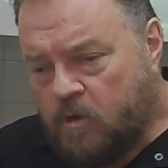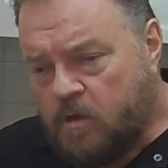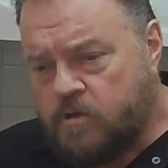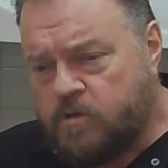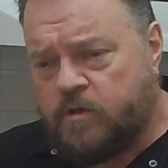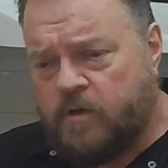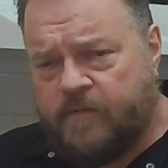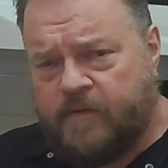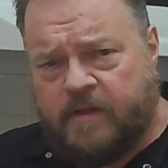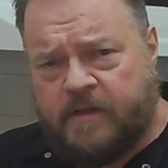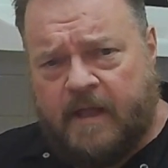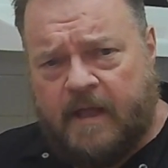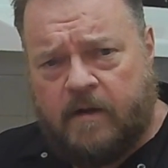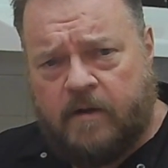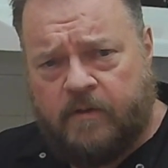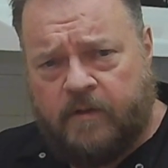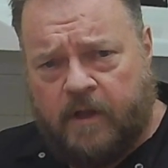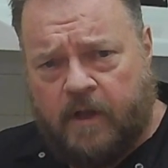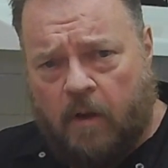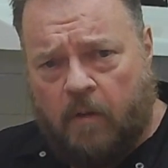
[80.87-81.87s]
So I've got that
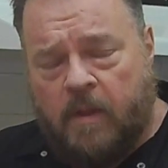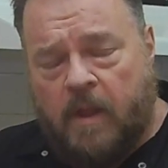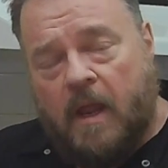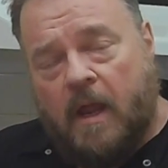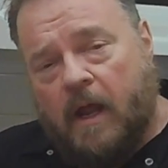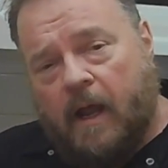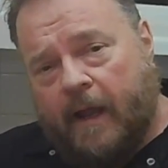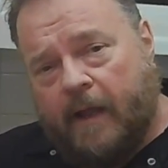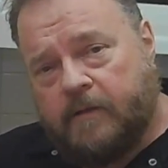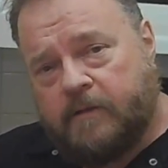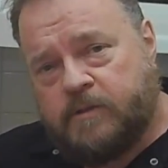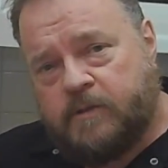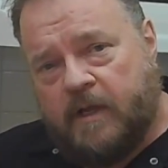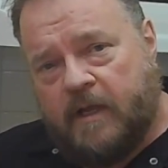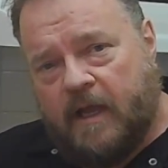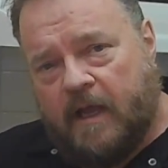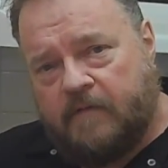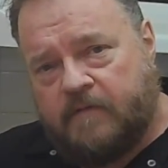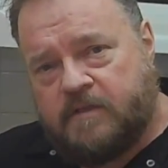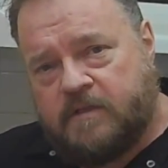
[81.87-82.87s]
on the go. I also
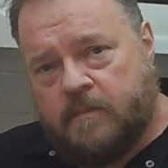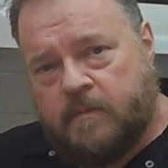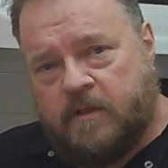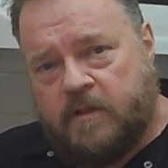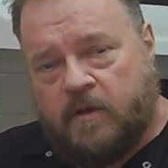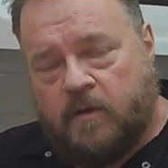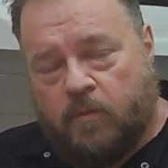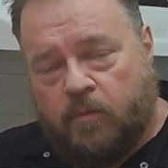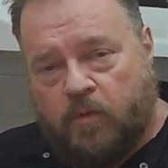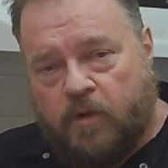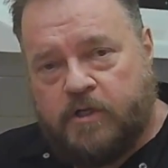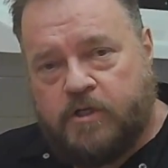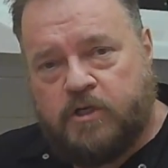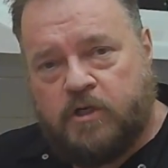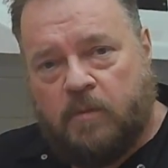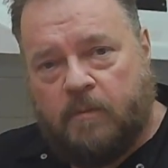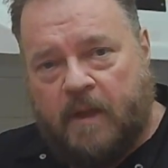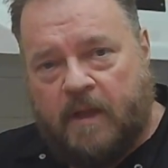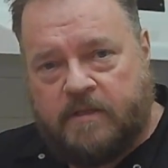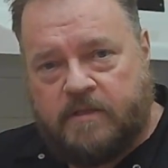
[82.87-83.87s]
have some of the
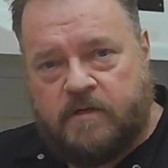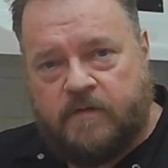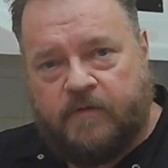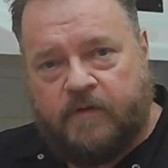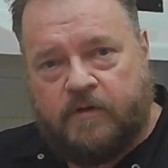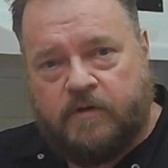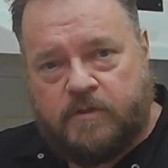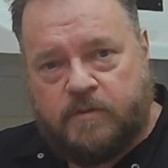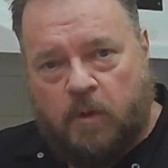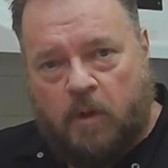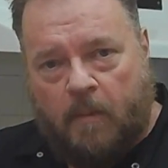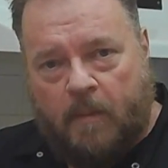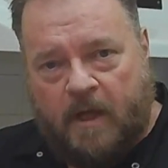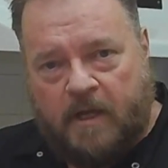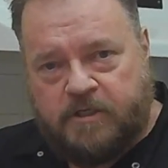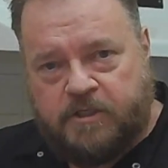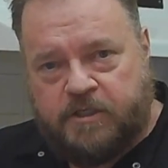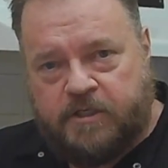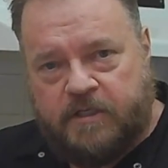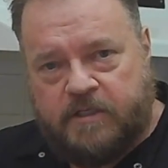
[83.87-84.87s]
original Master Vintner small
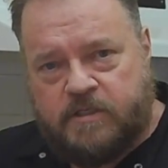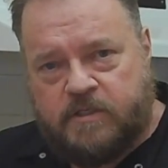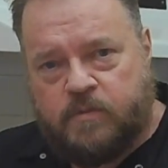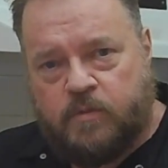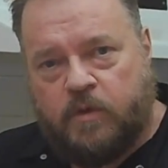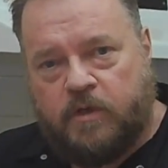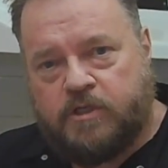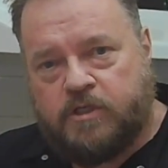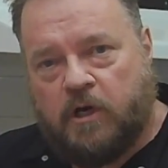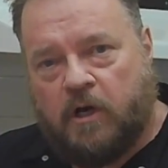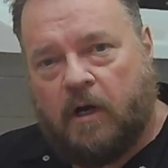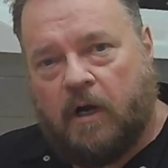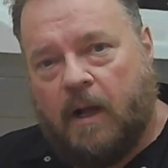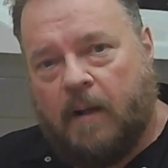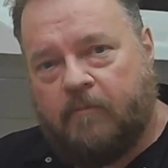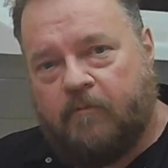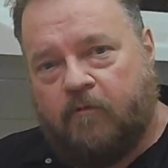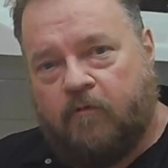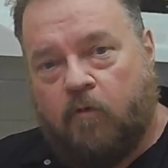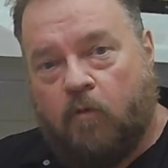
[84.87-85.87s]
batch kits, which are
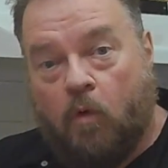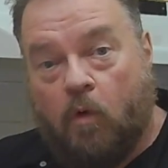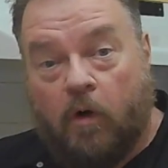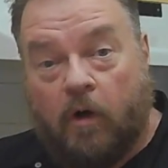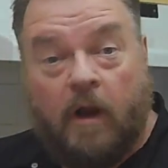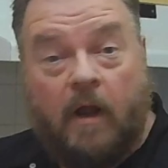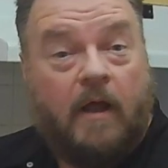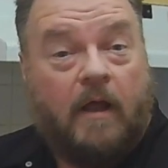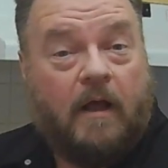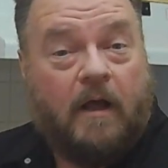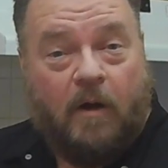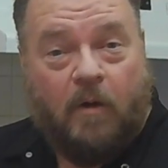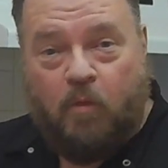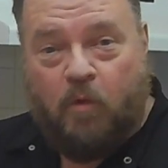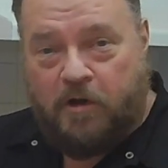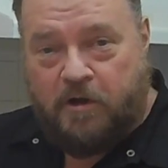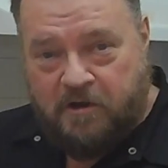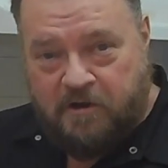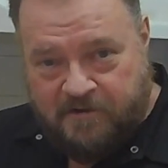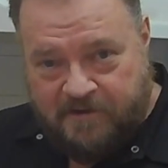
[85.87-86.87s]
up for a
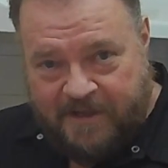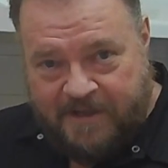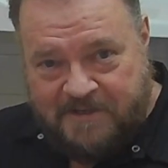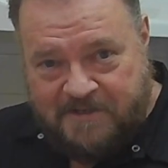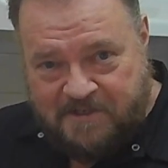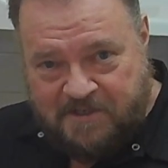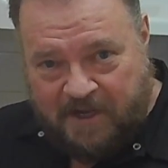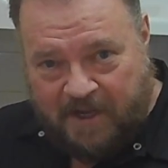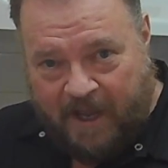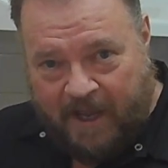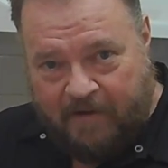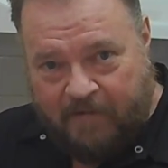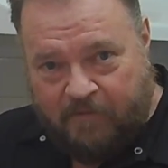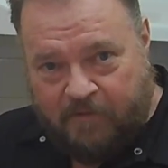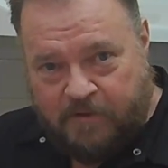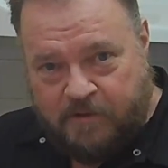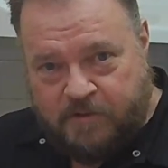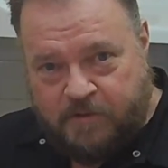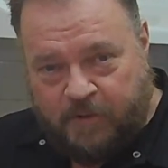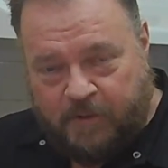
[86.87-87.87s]
1-year tasting
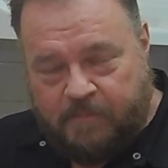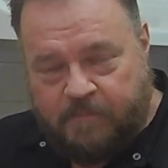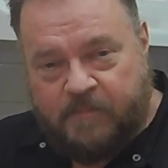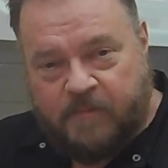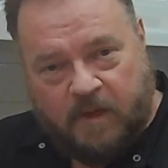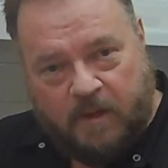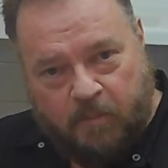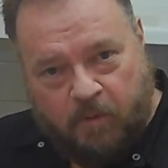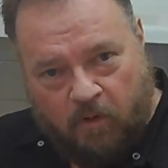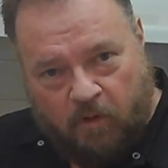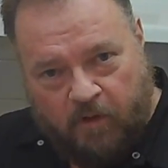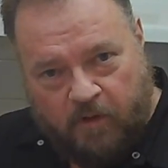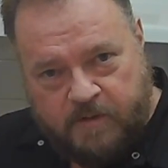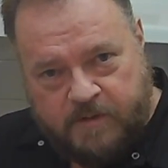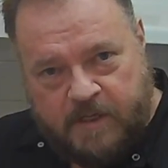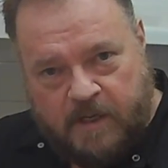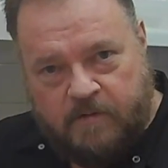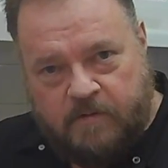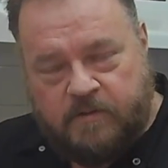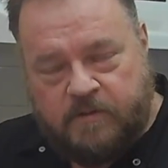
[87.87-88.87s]
anniversary. Going to pull
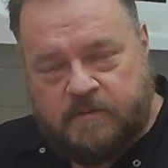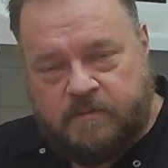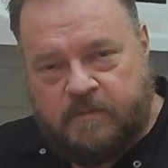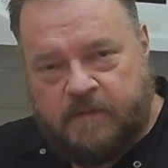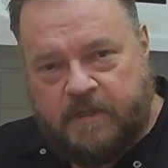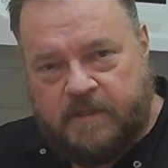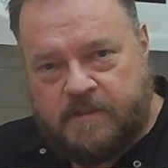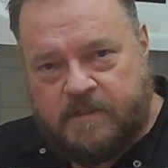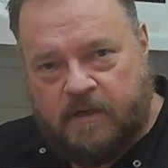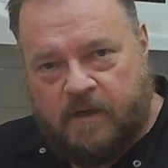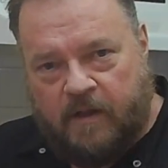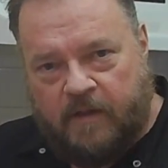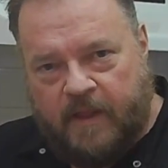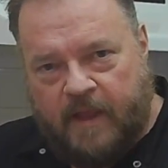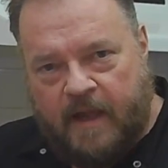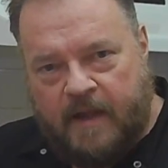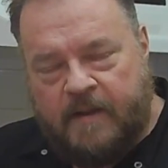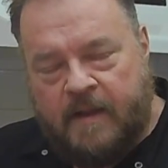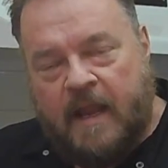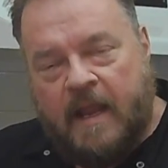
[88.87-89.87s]
those out, do some tasting on
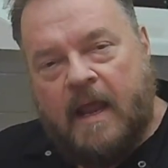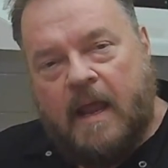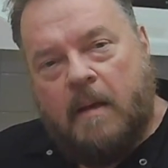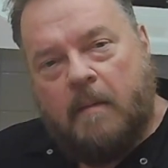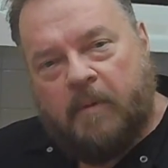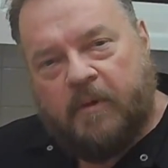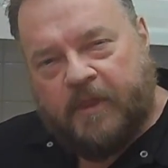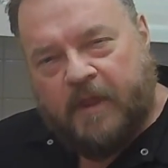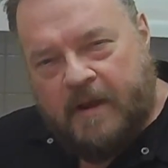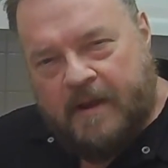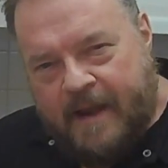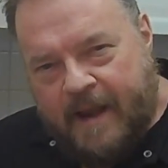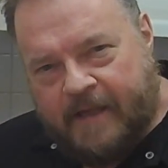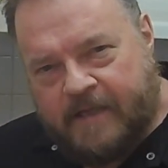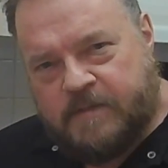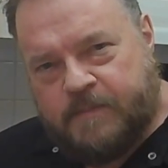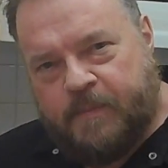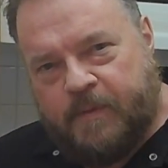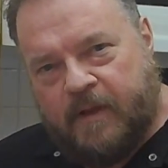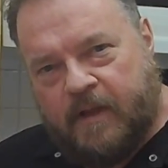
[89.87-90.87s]
that. But the
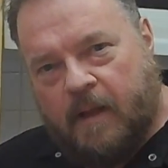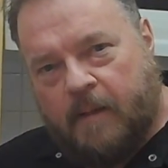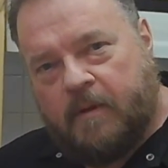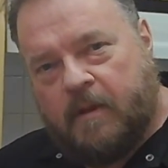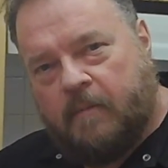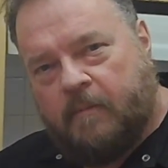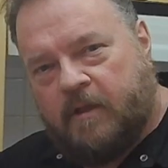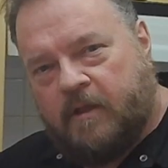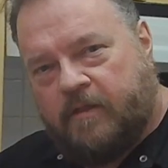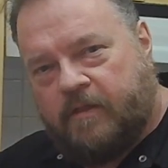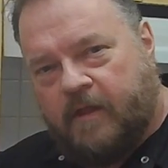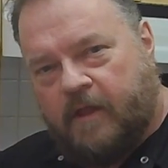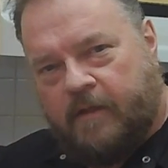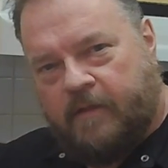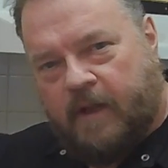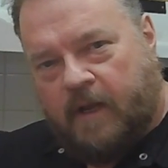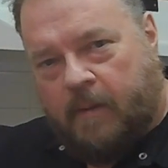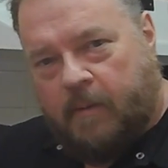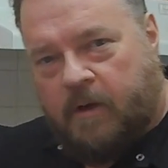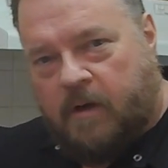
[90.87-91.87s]
next big upcoming thing
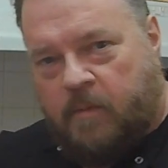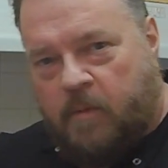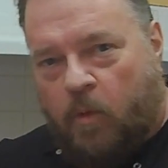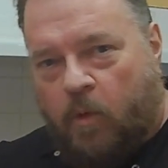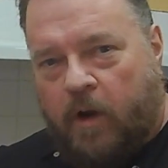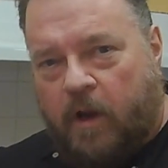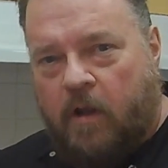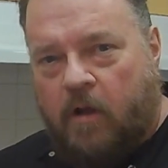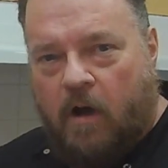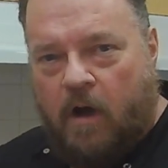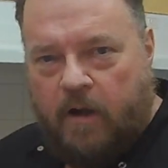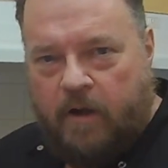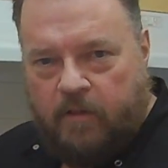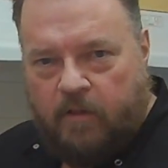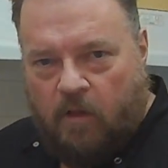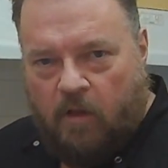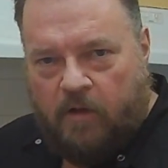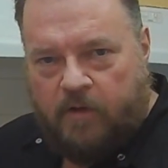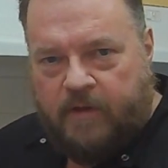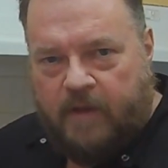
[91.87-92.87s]
that I'm going to be working on in the
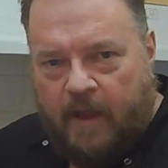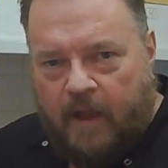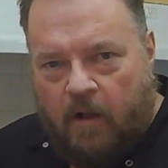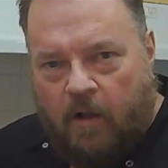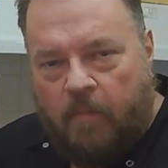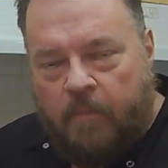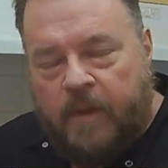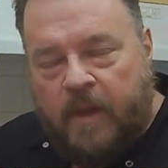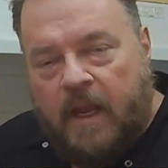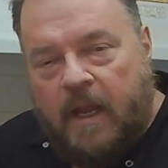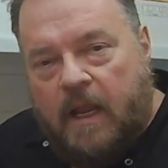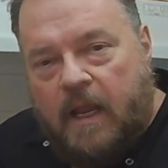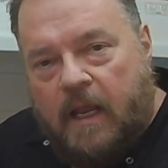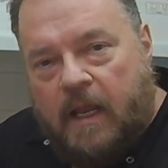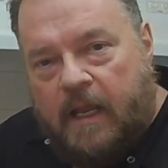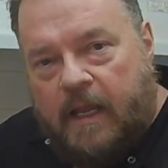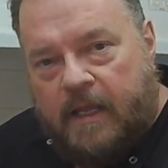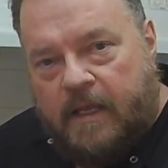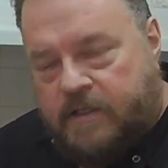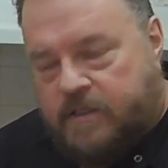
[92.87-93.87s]
long tail
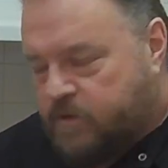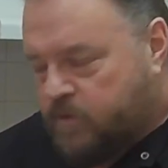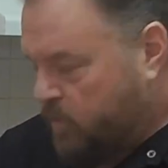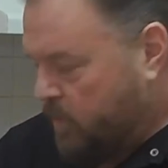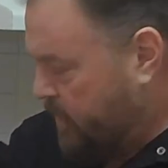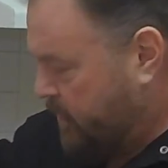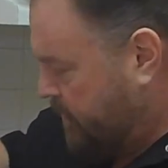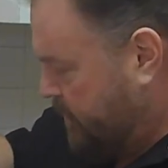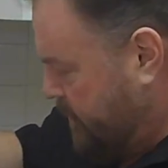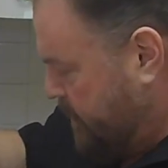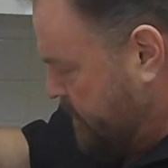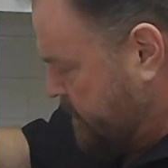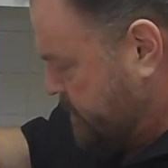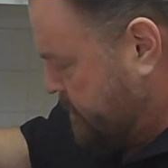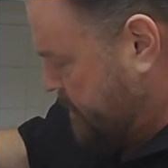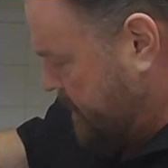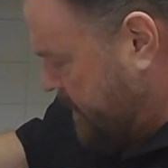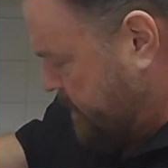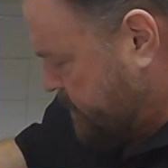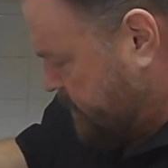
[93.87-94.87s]
is with
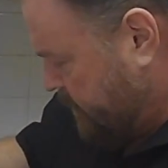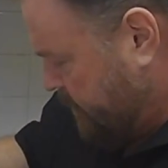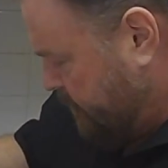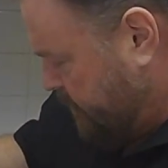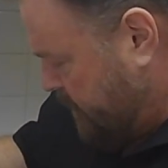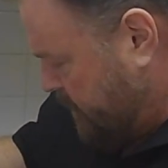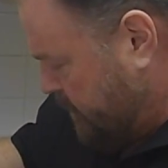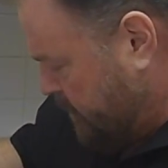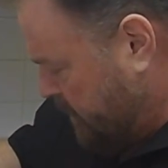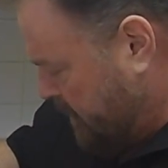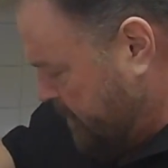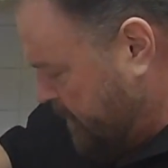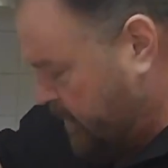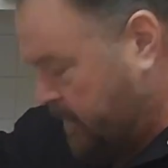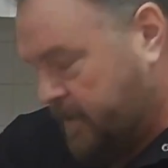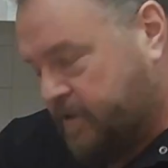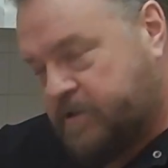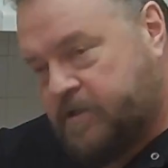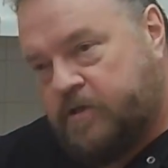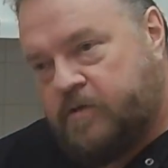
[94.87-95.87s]
this Master Vintner limited
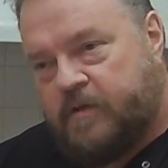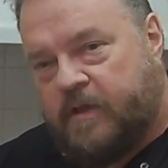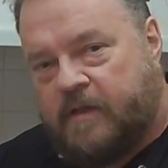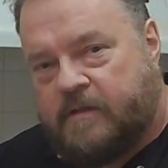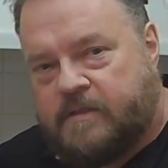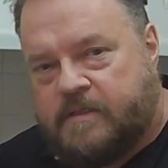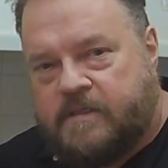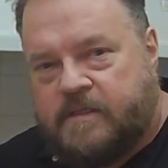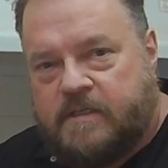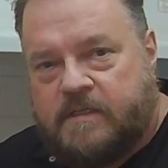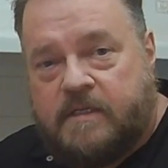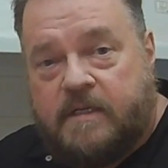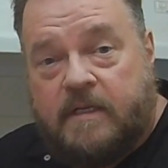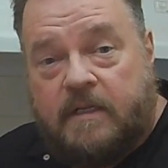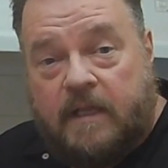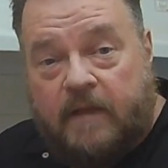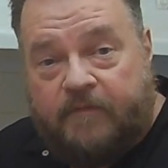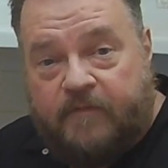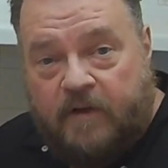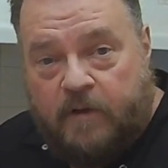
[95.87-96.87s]
edition
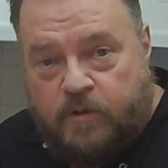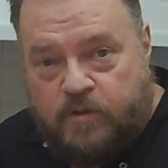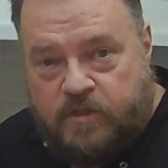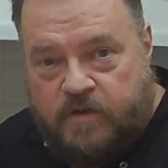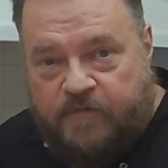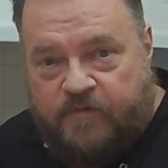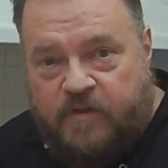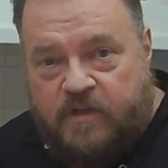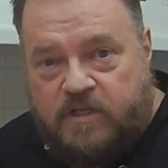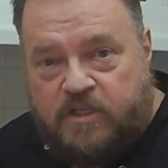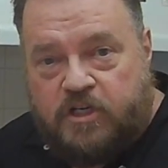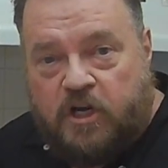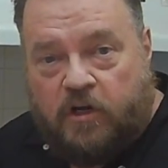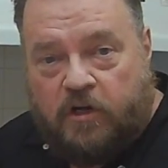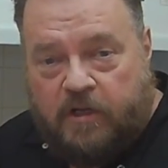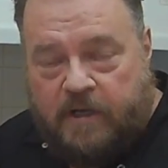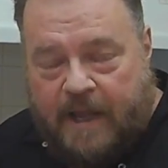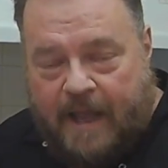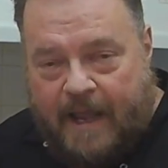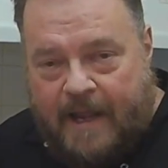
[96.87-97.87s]
2016 La Philosophie
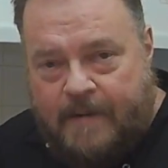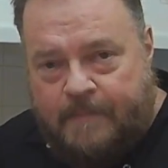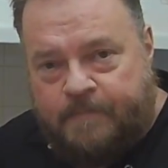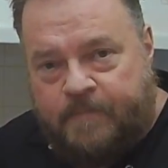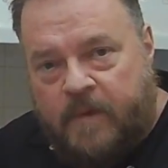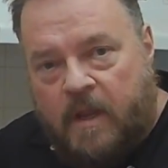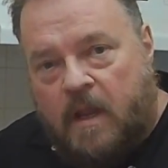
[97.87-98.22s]
Chardonnay.